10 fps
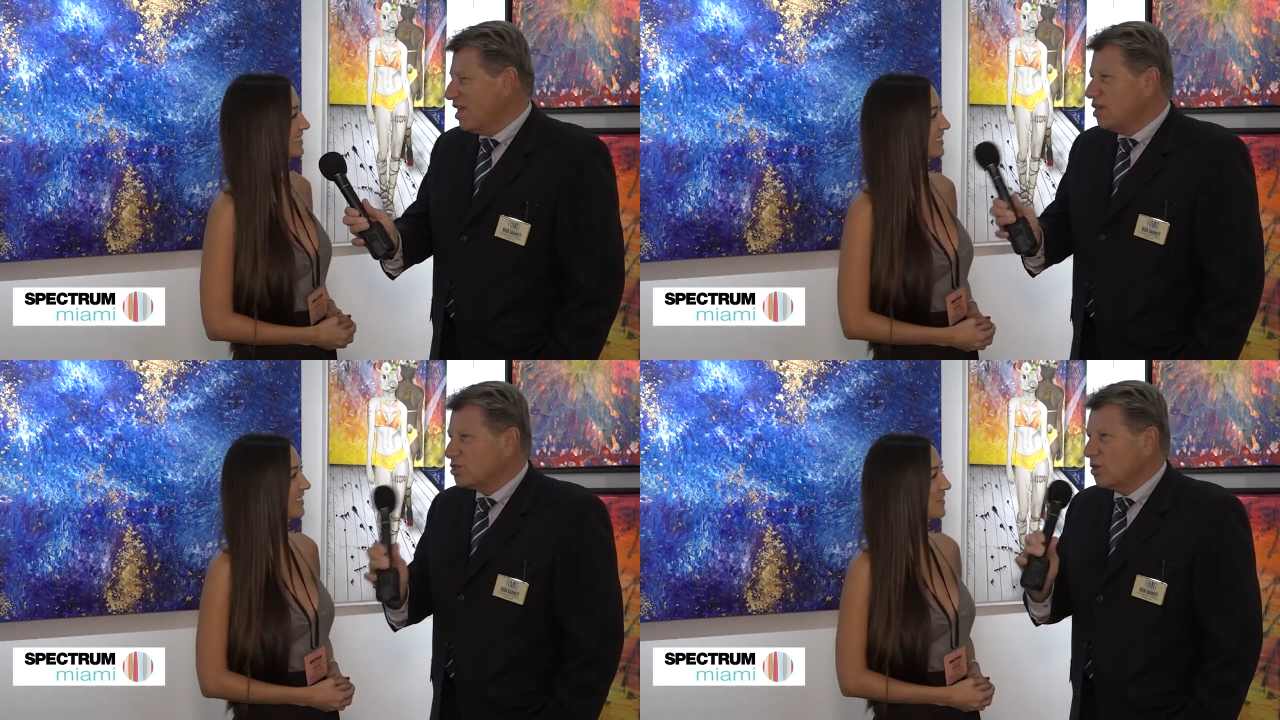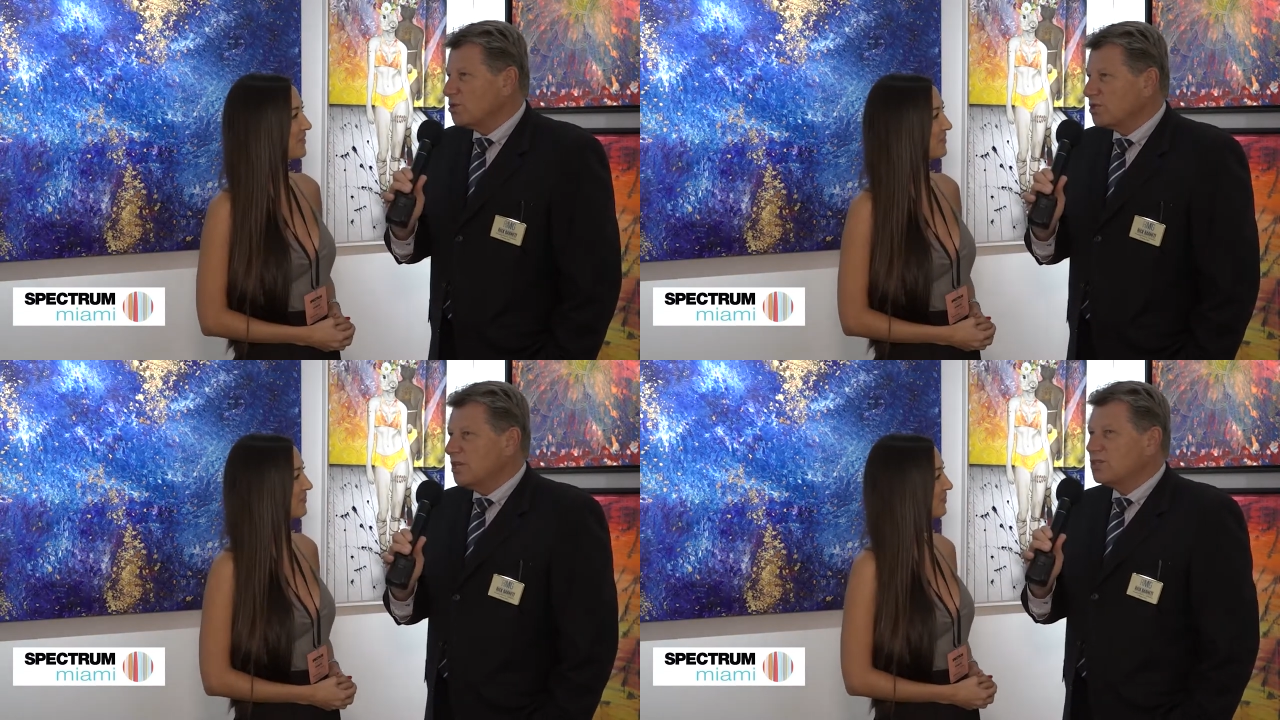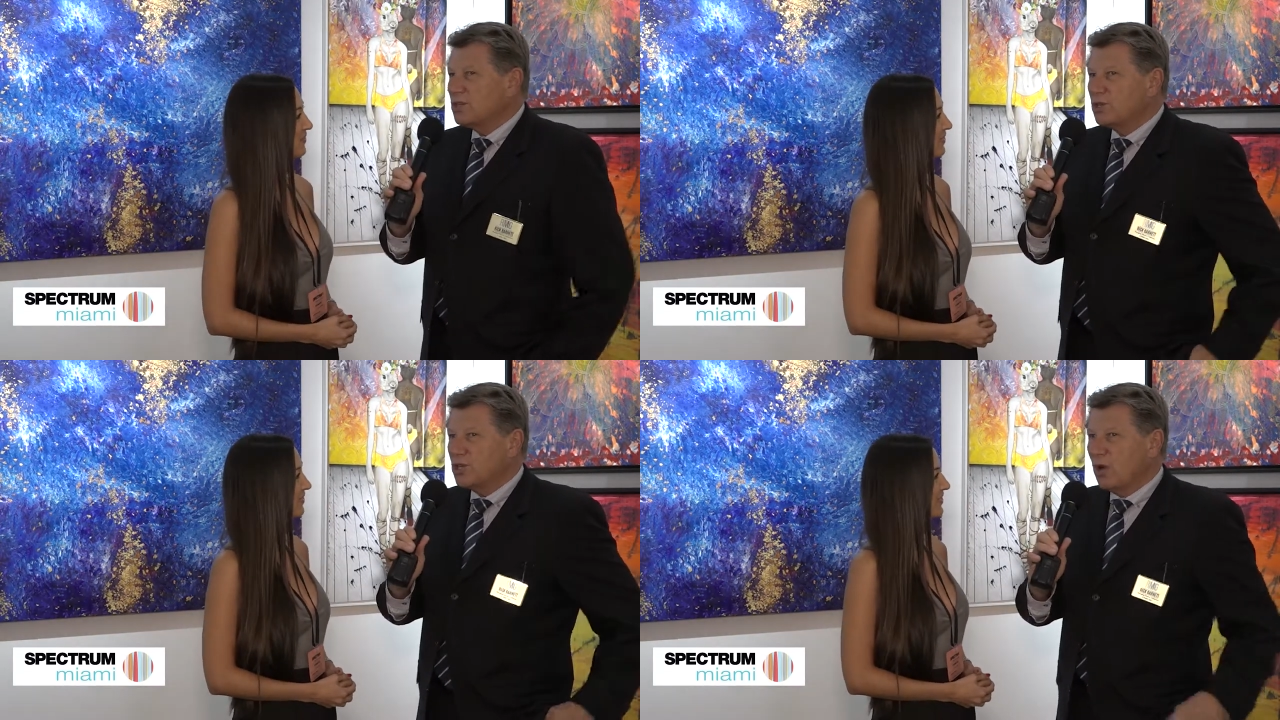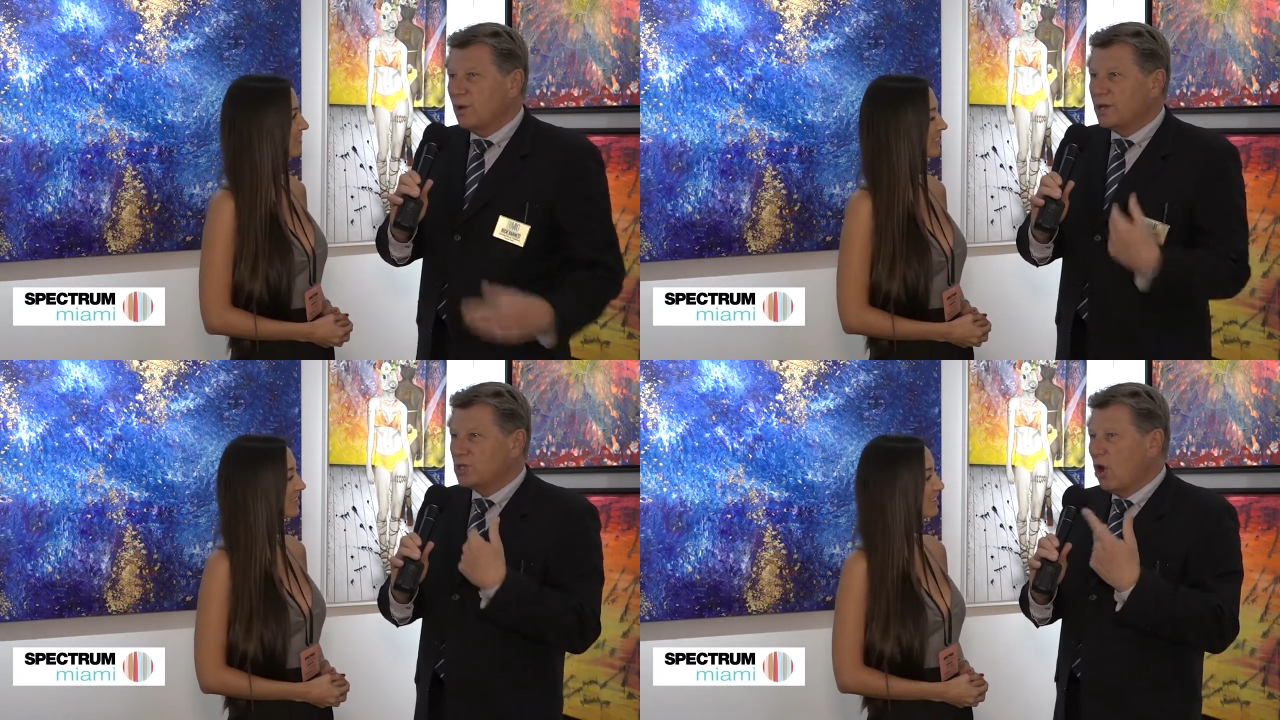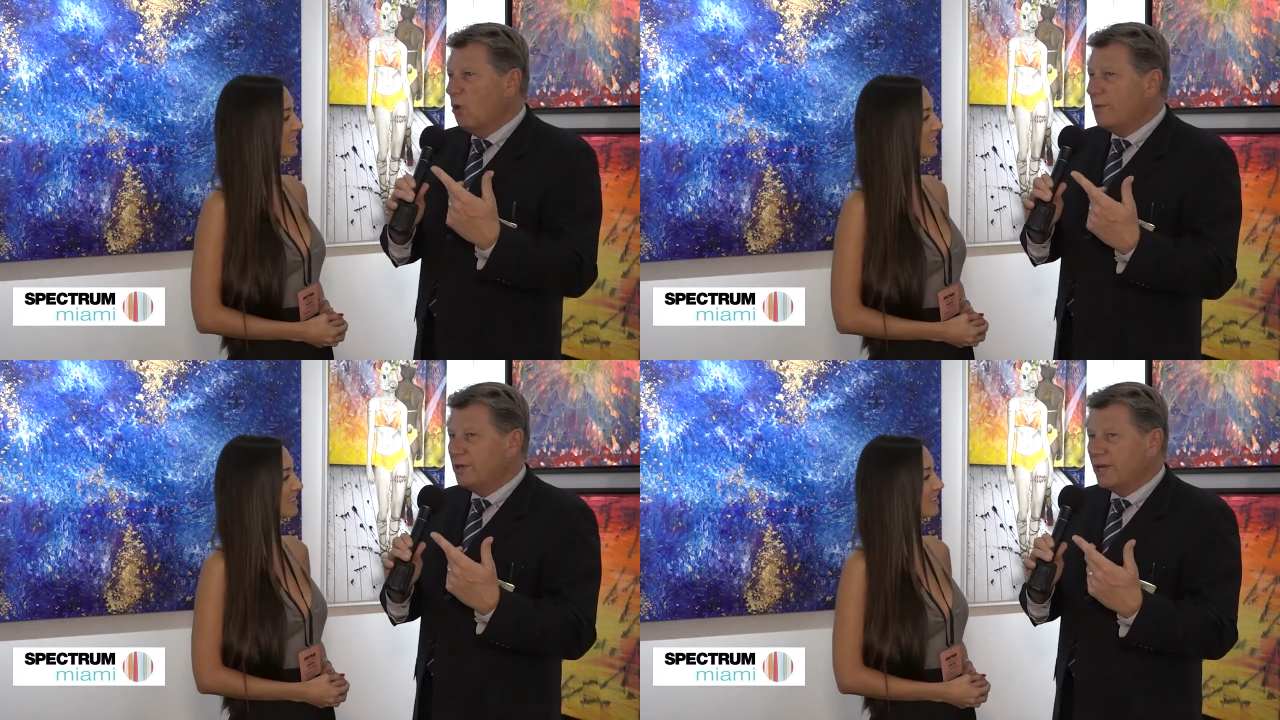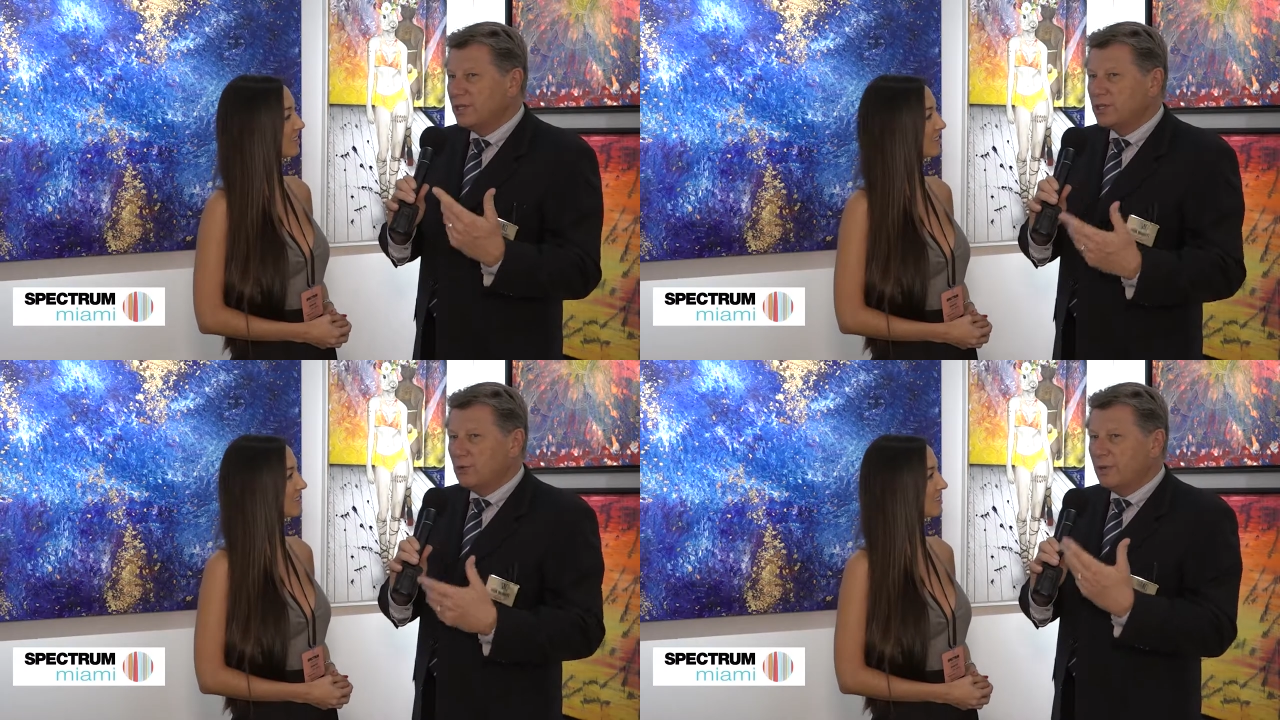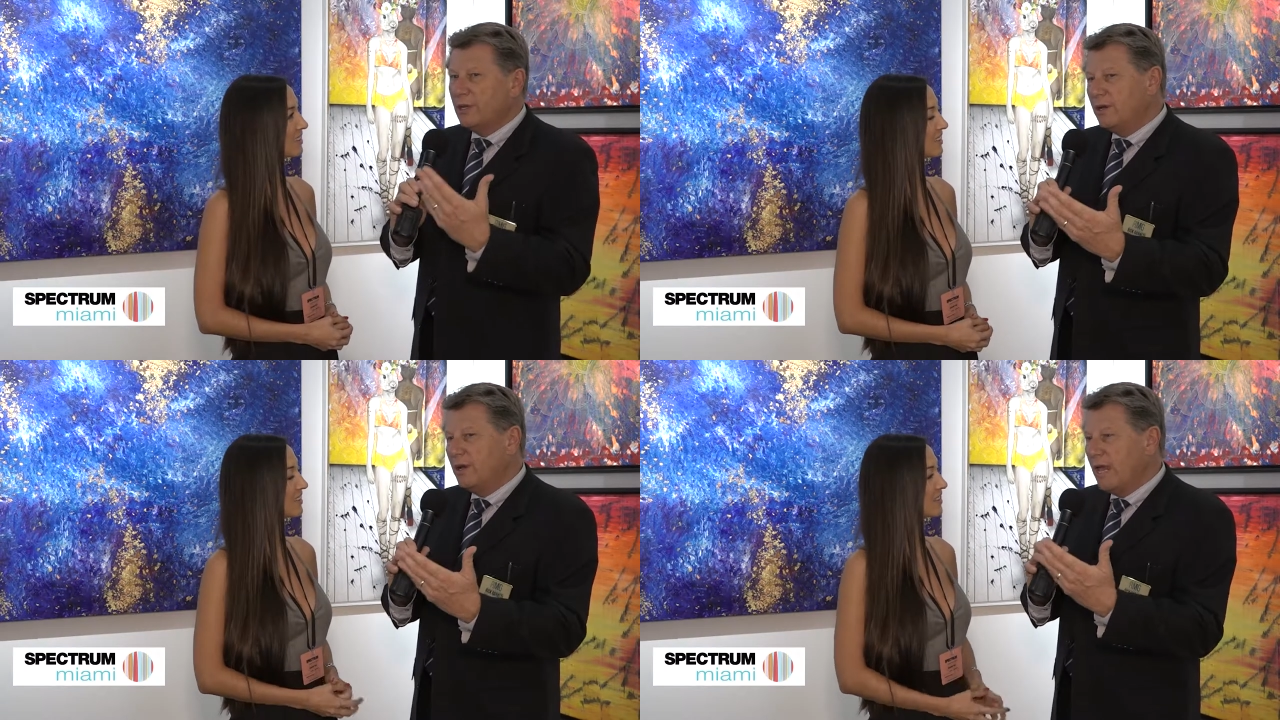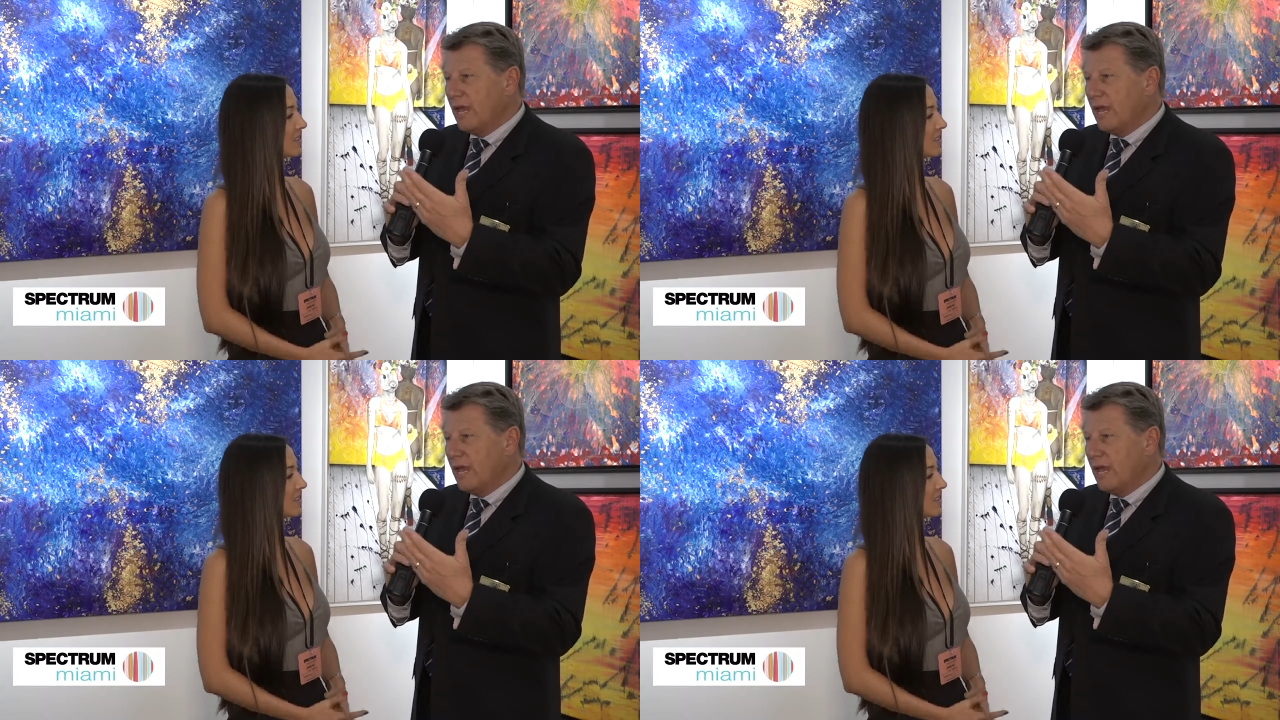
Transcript: So since the show has opened, has there been a,